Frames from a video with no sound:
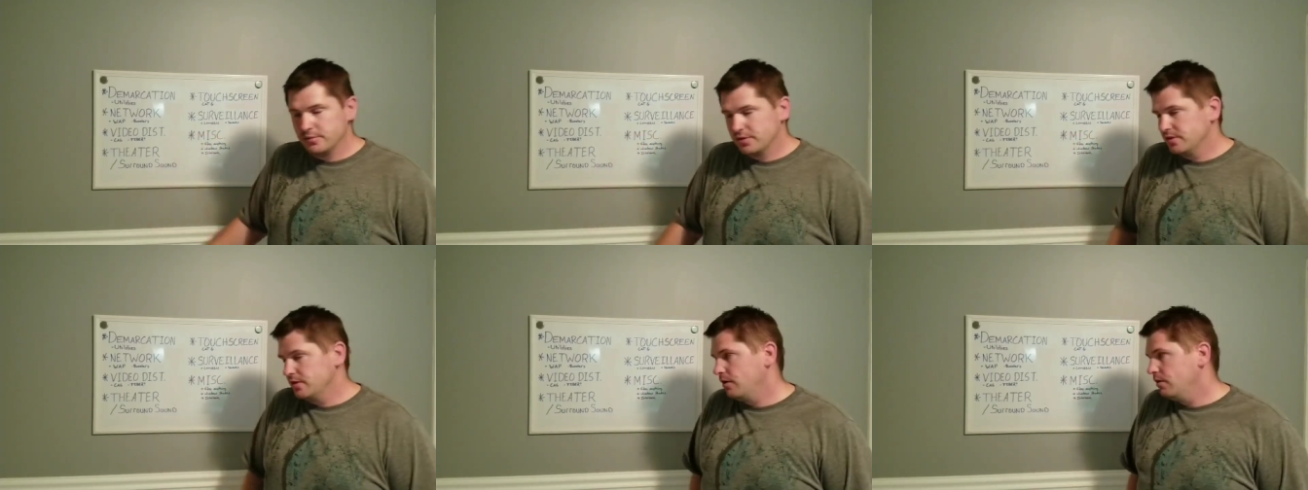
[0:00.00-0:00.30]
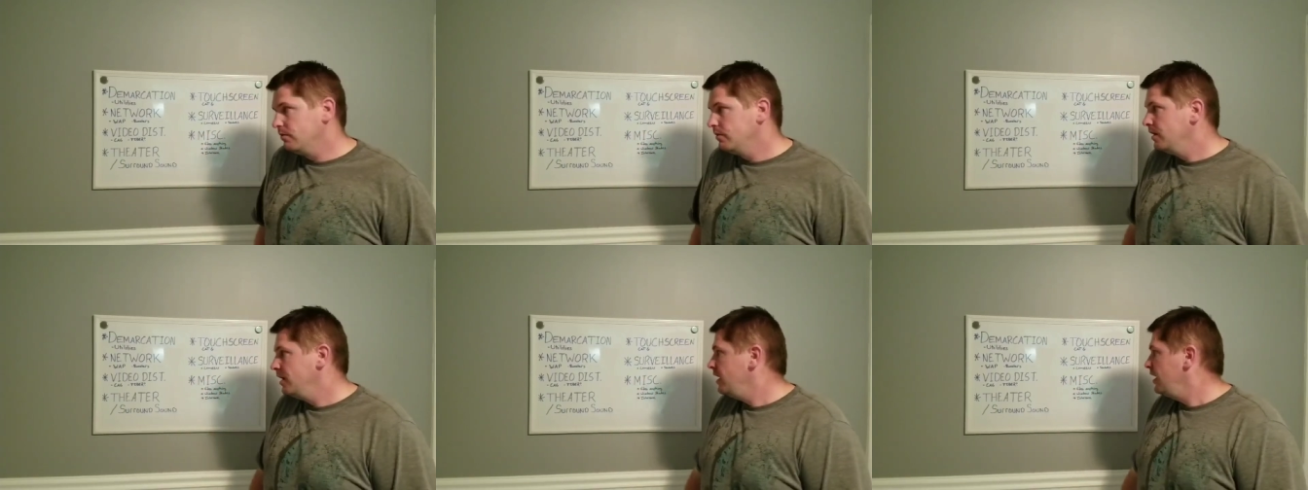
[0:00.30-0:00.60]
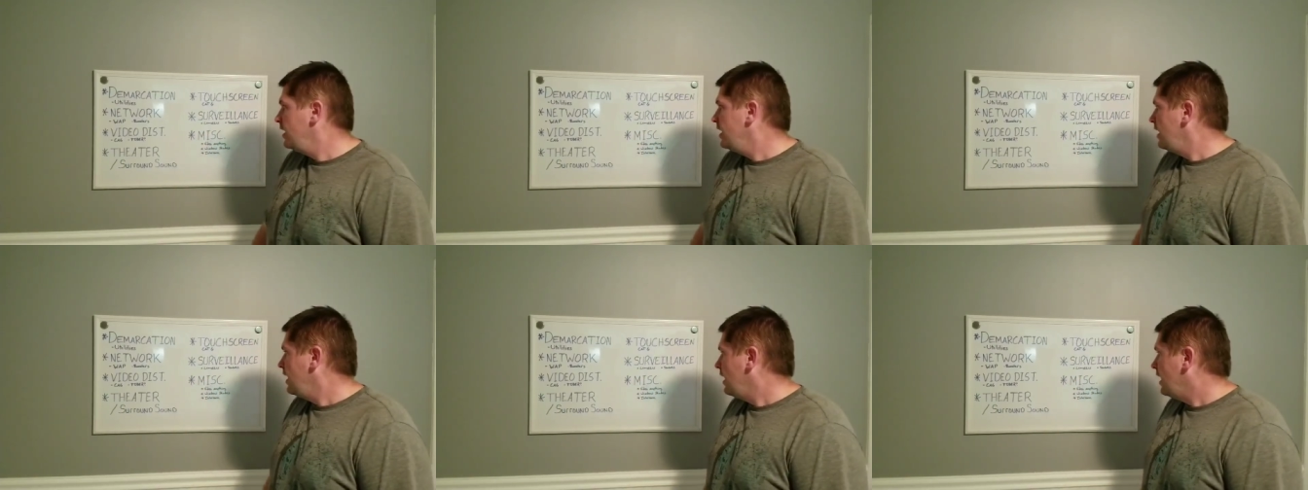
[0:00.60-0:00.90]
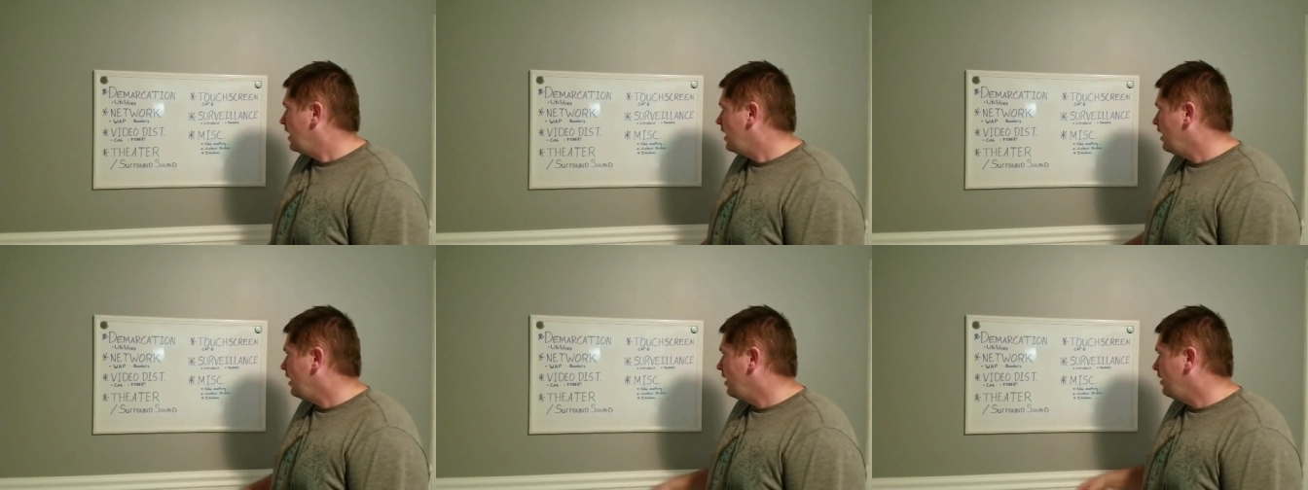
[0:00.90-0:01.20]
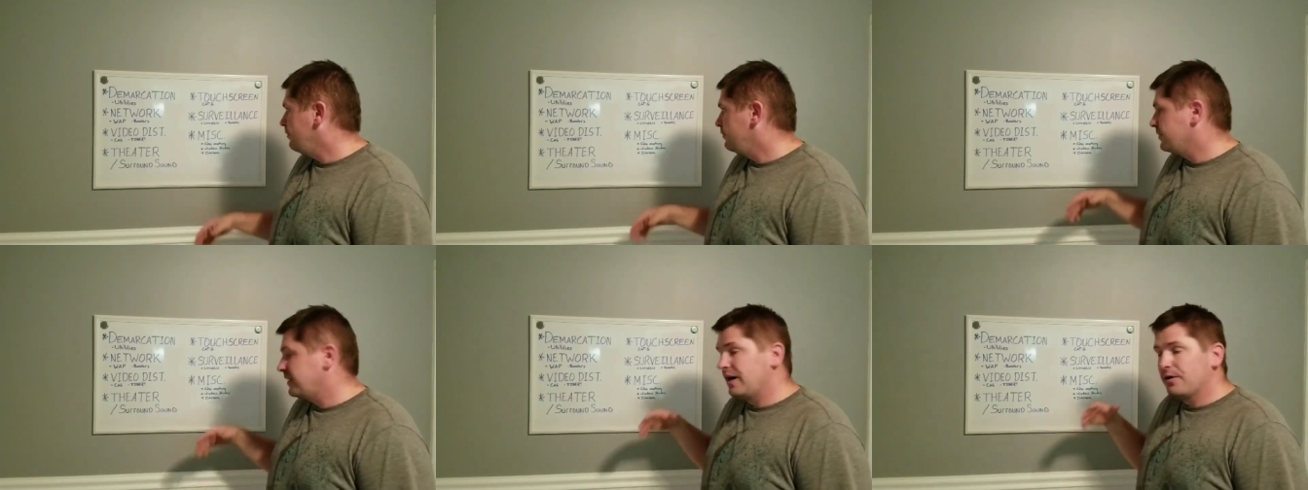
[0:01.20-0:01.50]
So
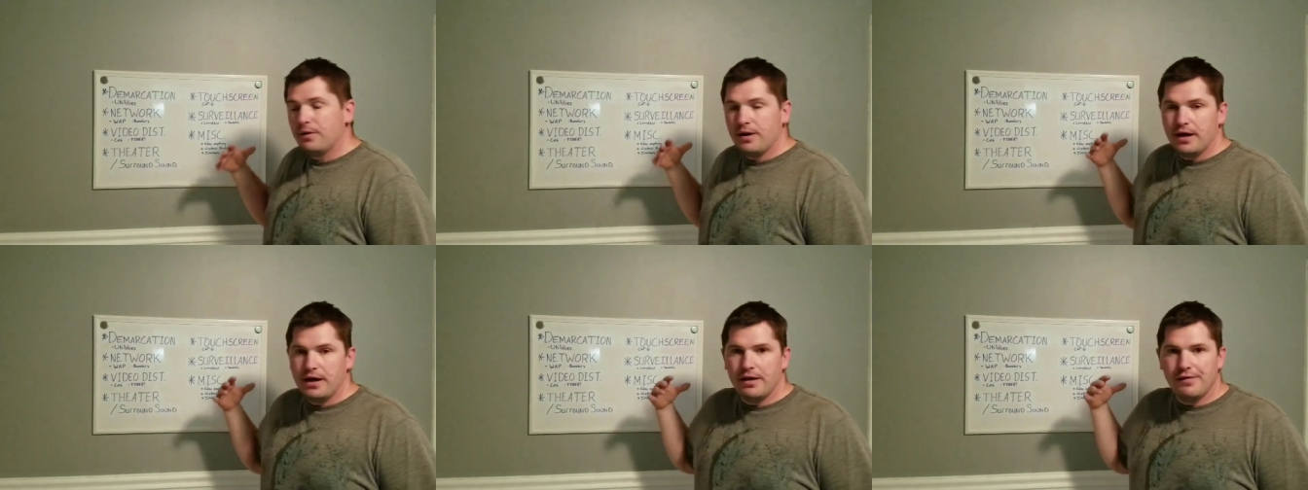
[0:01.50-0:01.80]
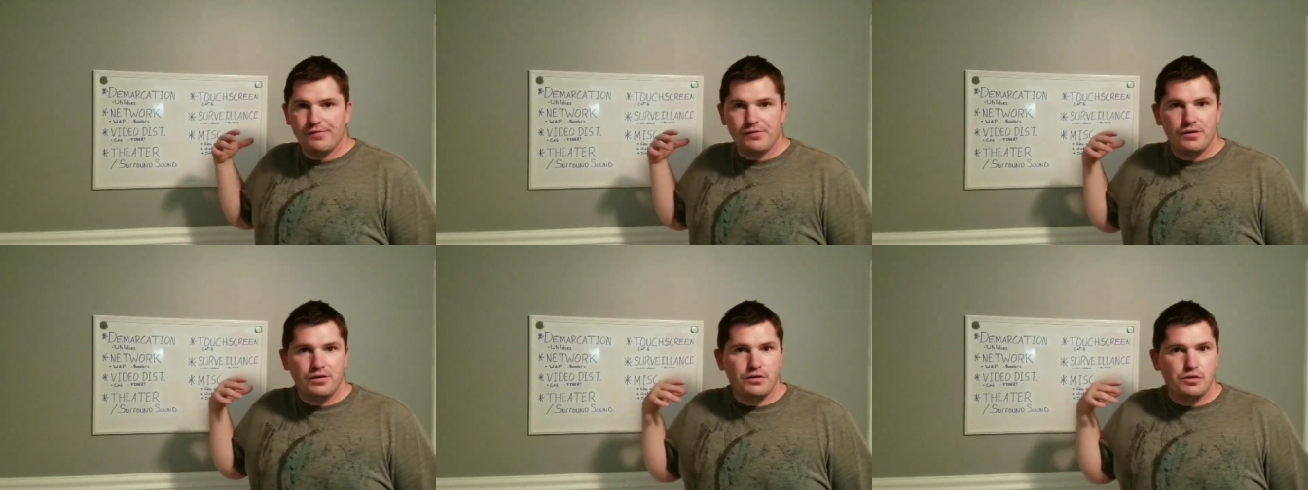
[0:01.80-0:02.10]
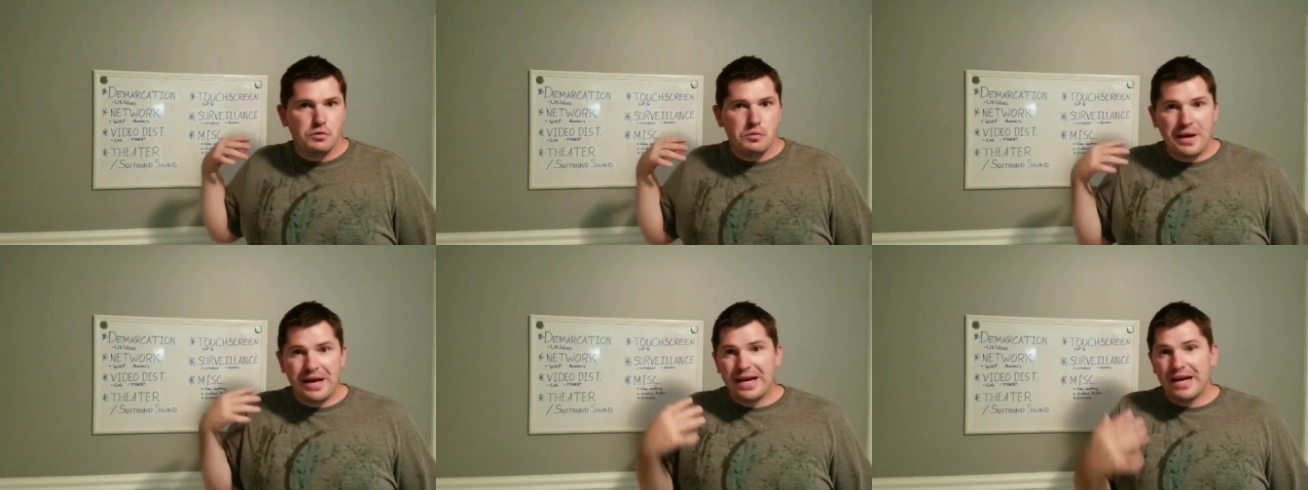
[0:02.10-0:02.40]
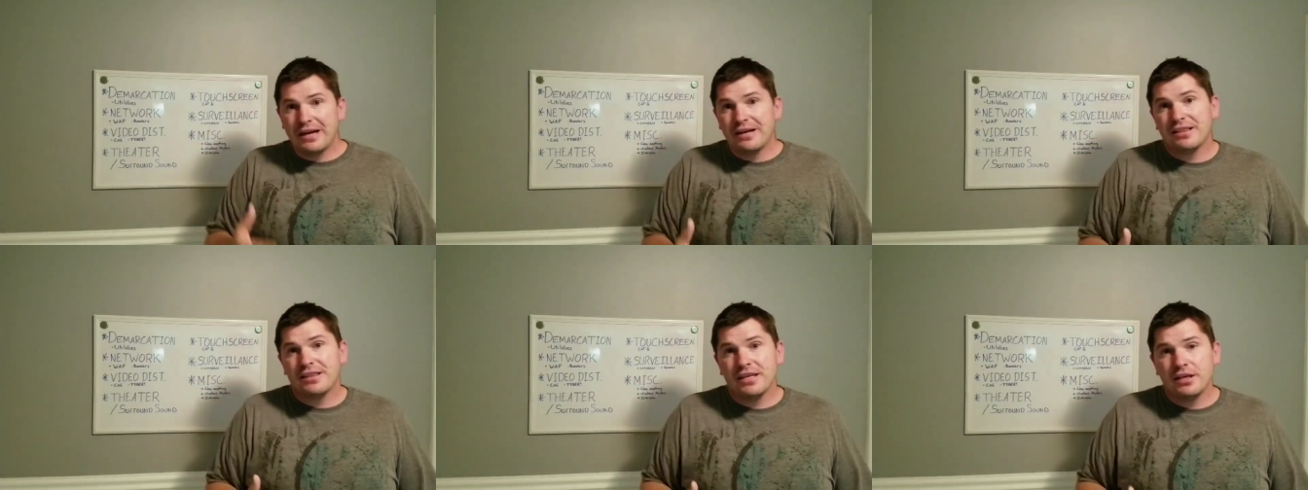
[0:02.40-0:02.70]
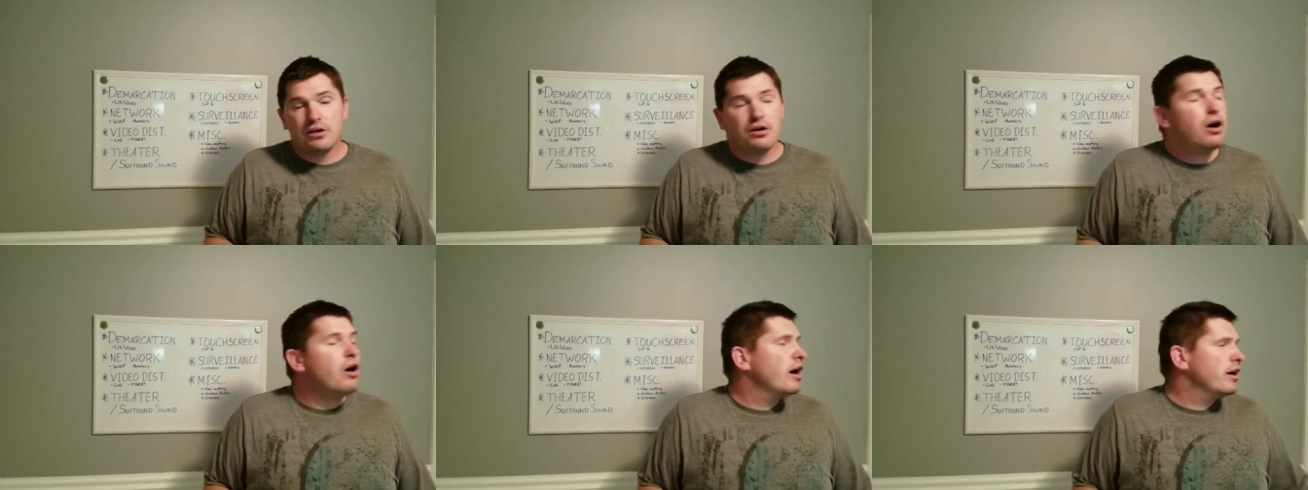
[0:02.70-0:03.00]
um, that way, you may not
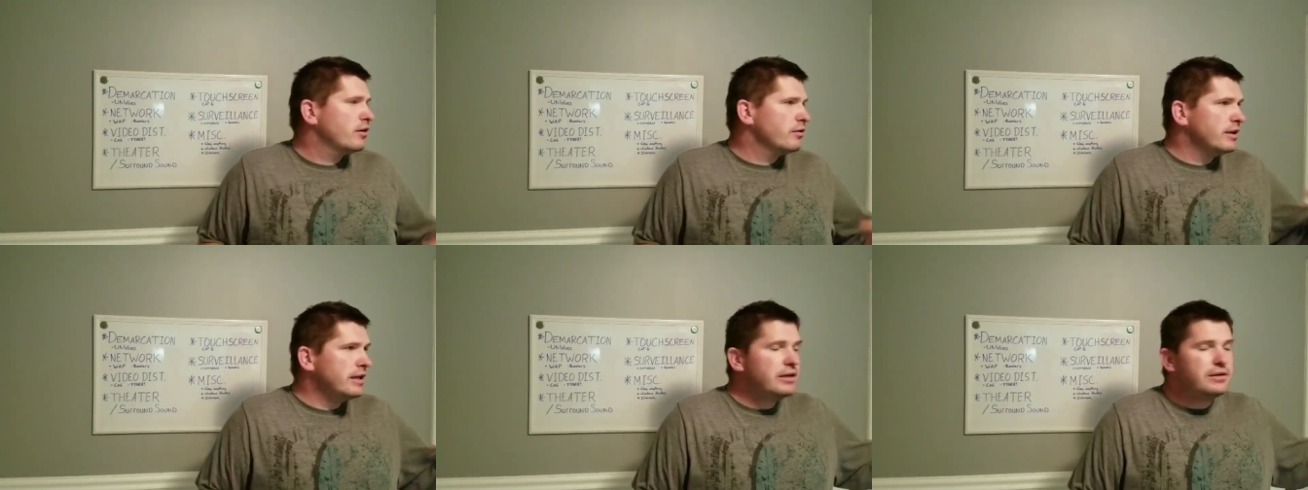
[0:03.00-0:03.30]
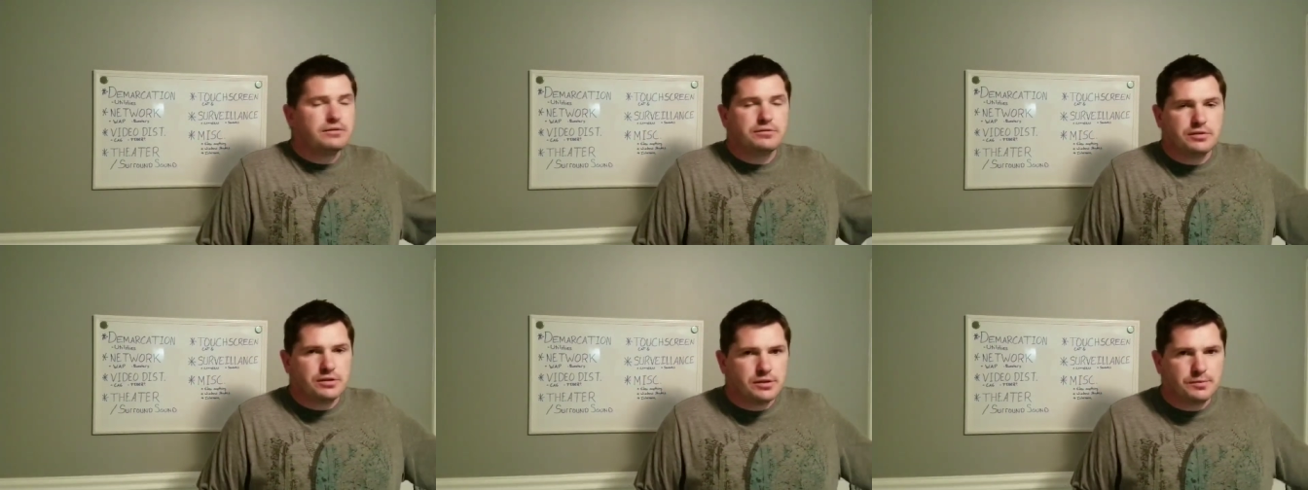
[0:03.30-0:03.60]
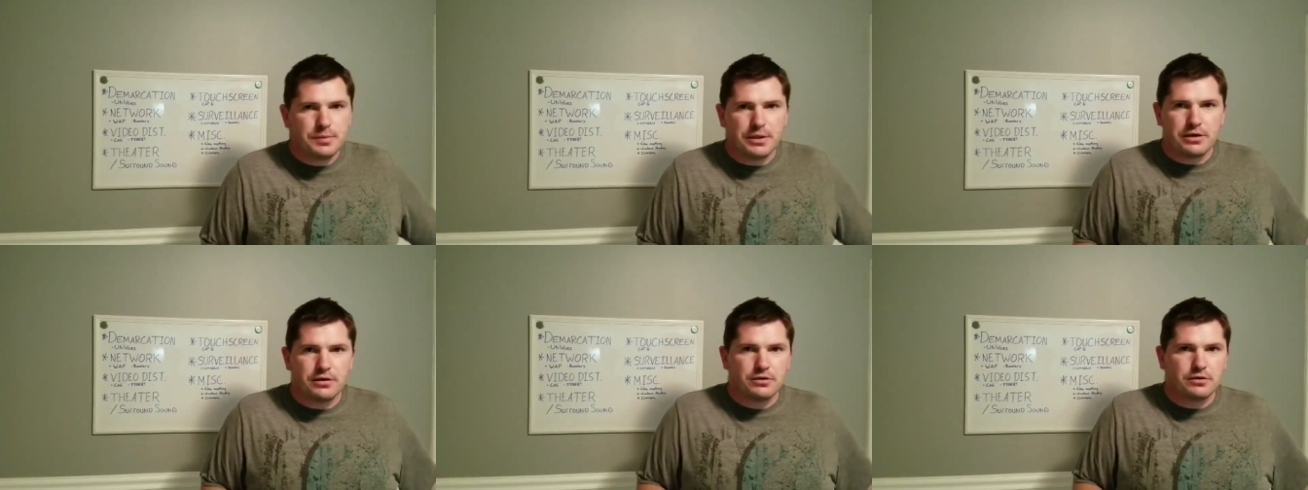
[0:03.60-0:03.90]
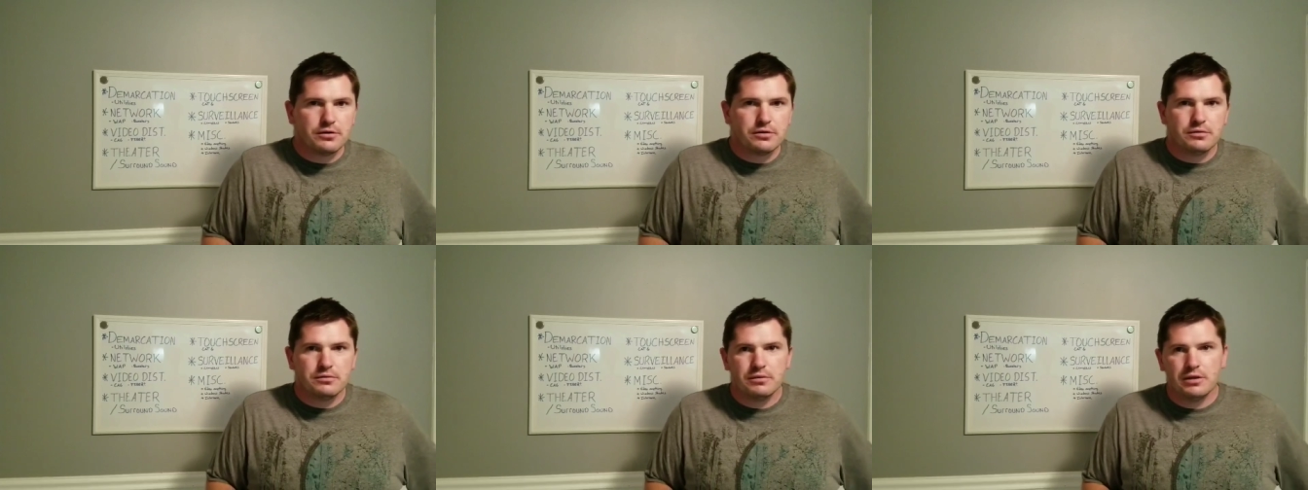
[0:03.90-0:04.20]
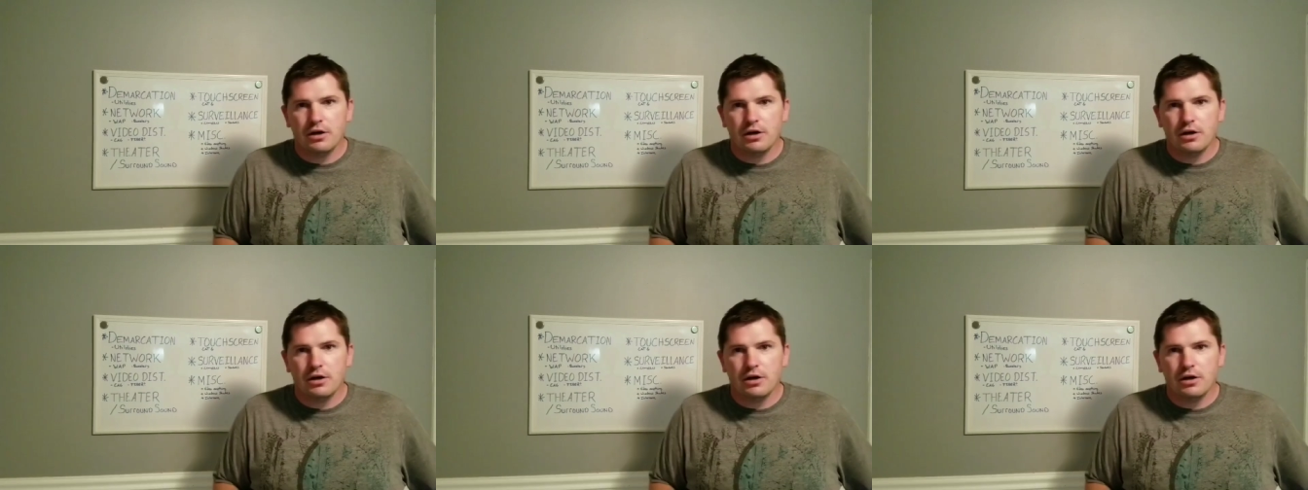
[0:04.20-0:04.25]
think, oh, I don't need speaker.